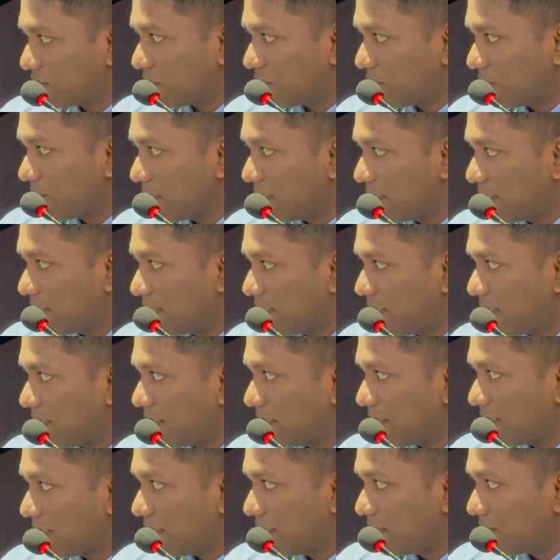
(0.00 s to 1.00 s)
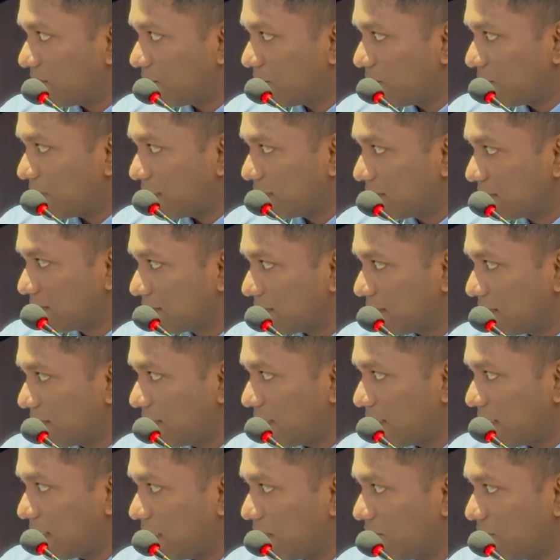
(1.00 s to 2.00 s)
So it runs in
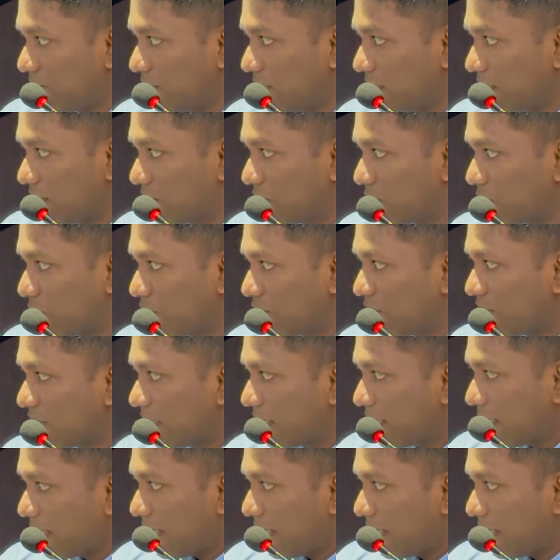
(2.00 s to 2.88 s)
the AV group